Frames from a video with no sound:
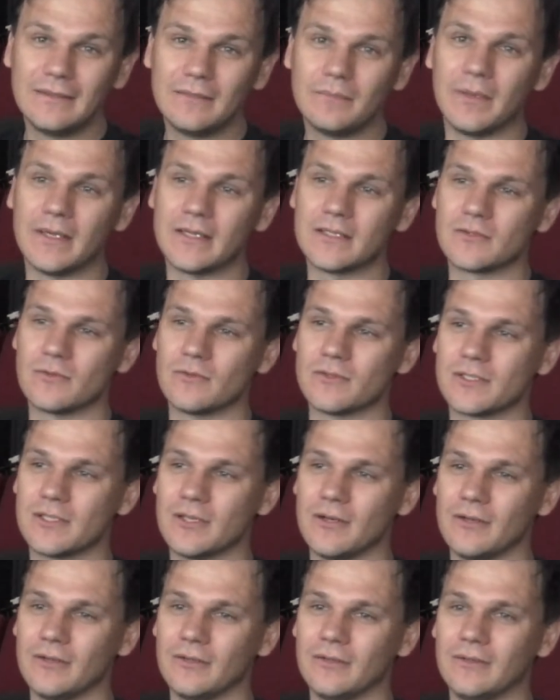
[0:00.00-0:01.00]
but it's
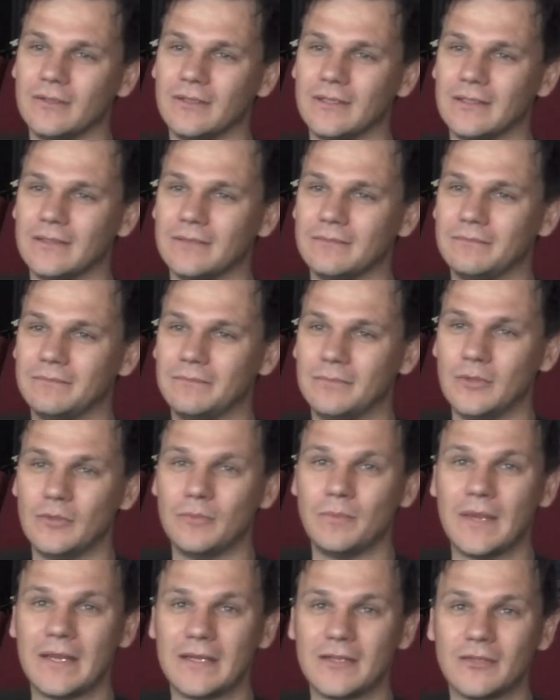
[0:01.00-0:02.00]
also you
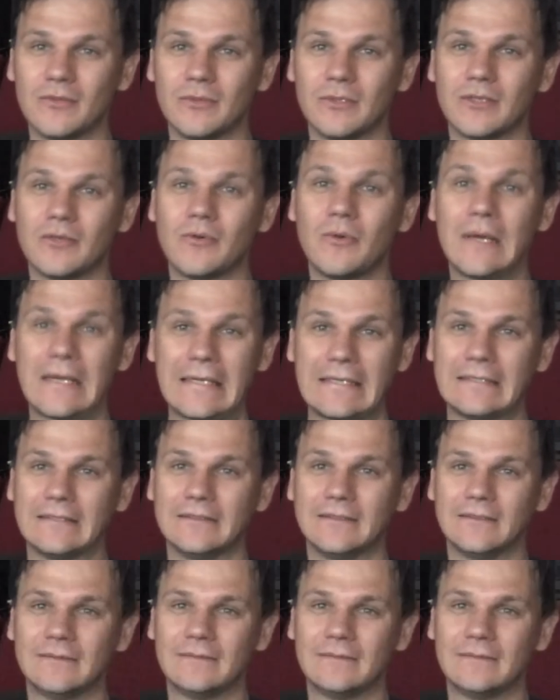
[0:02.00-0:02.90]
better do it quicker.